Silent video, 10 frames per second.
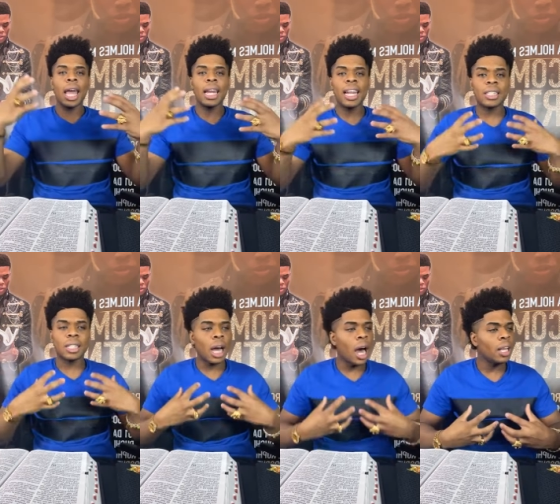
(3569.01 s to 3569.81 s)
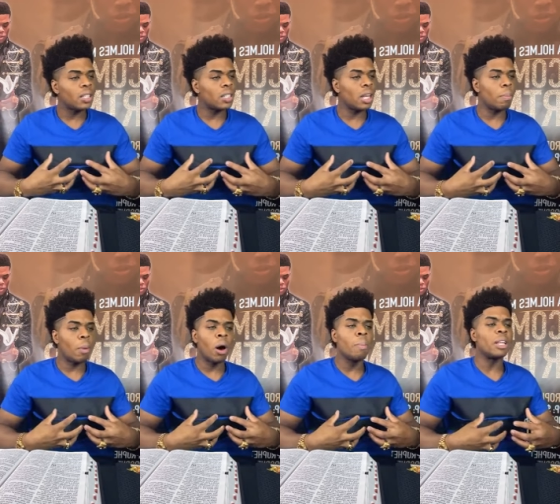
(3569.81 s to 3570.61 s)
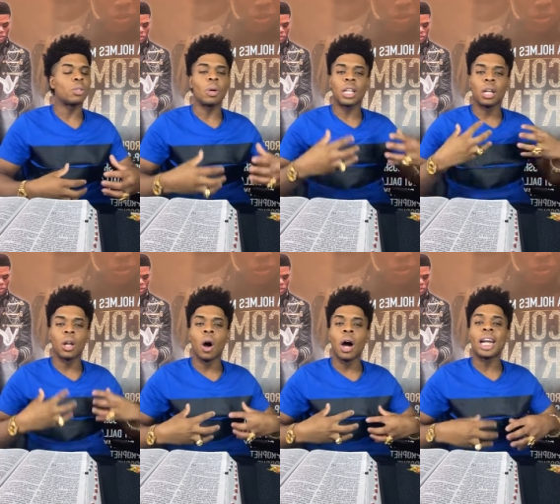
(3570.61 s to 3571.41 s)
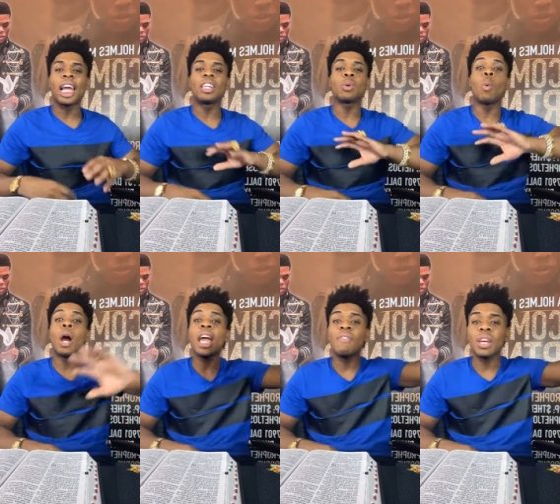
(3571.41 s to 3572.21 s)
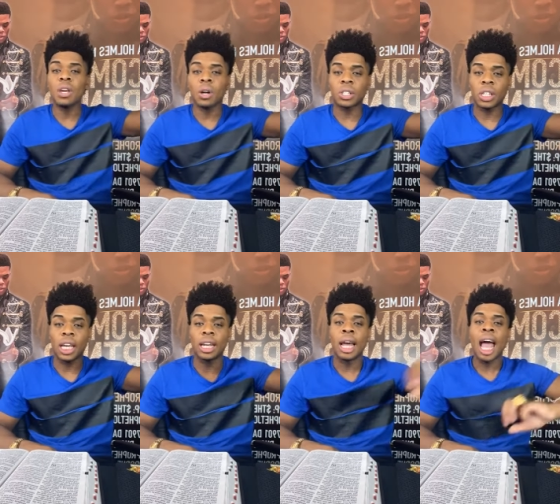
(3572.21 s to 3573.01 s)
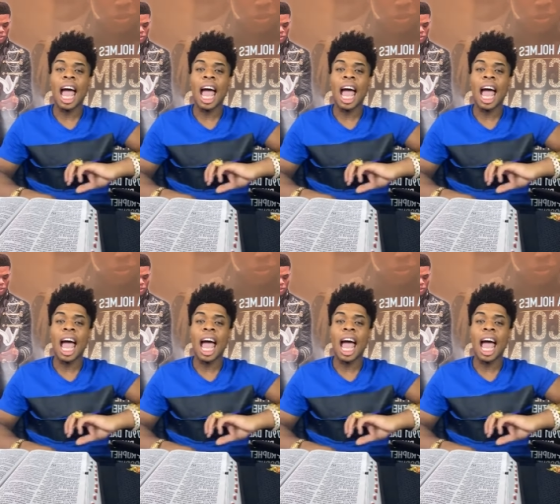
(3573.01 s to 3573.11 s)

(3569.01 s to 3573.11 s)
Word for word: and there's constant moments where the Lord is waiving your sin